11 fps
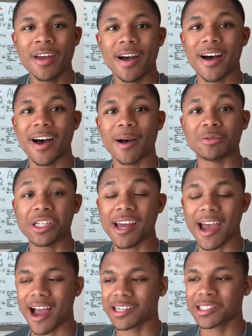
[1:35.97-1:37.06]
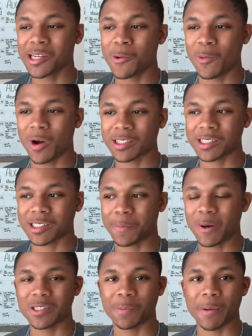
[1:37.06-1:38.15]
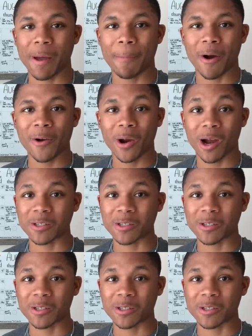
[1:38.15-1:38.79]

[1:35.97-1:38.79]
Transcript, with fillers: Uh, she actually wasn't supposed to be my partner.